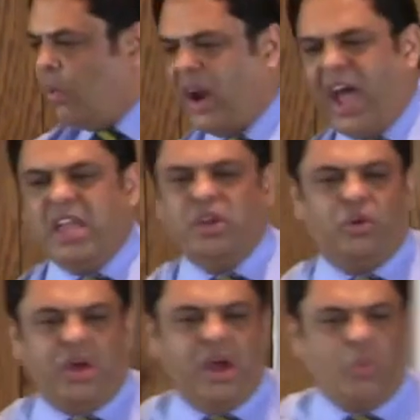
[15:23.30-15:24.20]
What
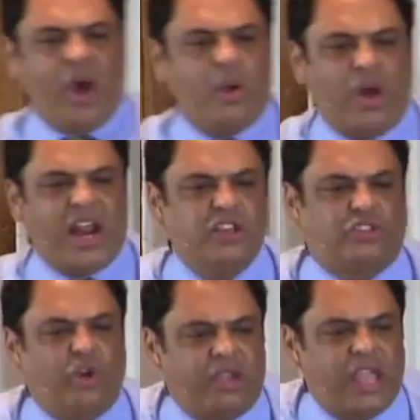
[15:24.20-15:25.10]
are you
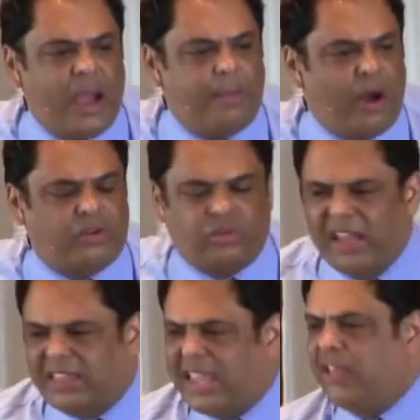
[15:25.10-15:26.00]
talking about?
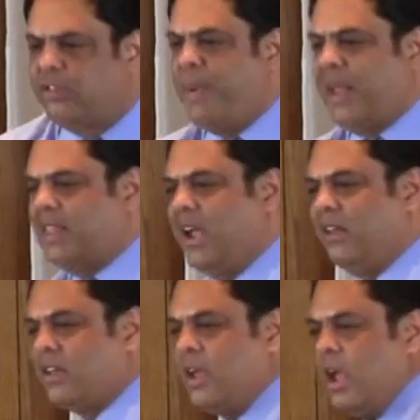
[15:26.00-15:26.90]
Great things, big
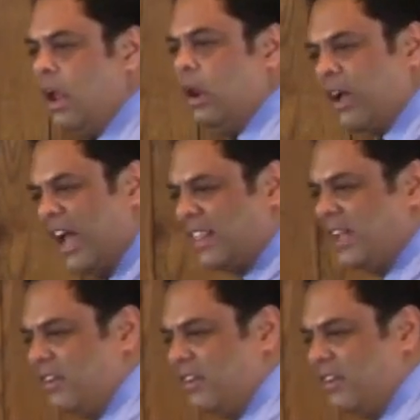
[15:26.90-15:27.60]
things. Look at